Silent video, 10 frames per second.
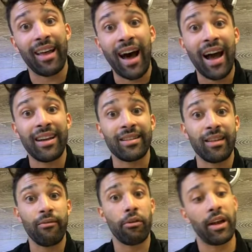the highest
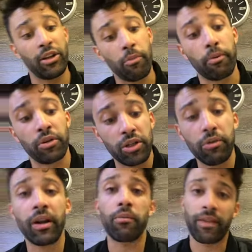level and you're
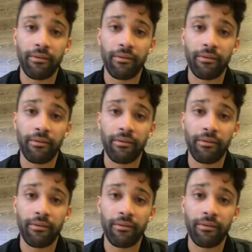pursuing it with